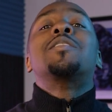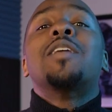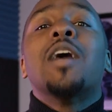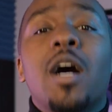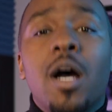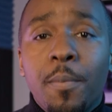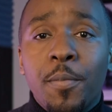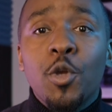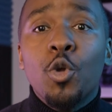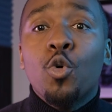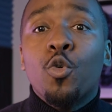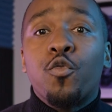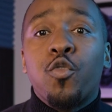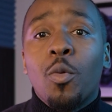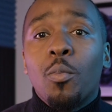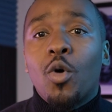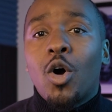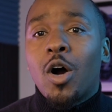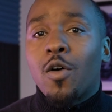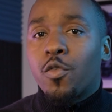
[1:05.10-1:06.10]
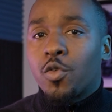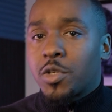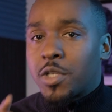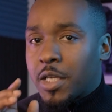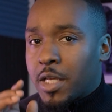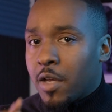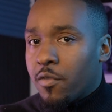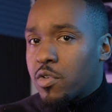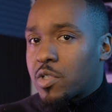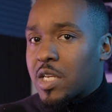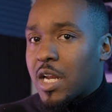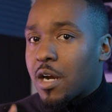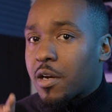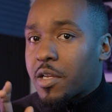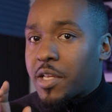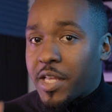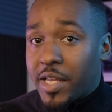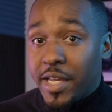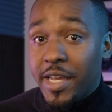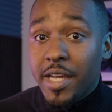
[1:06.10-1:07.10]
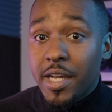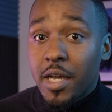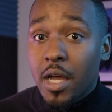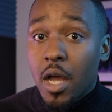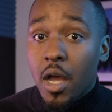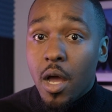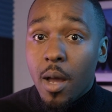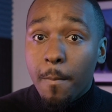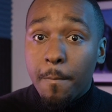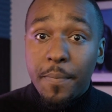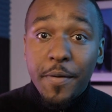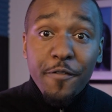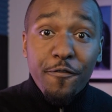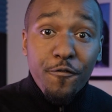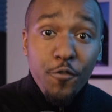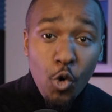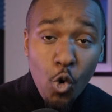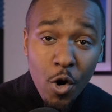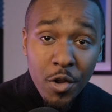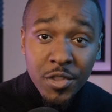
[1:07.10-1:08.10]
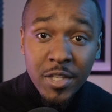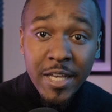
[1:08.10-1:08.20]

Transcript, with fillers: W for Marvel to give us our king before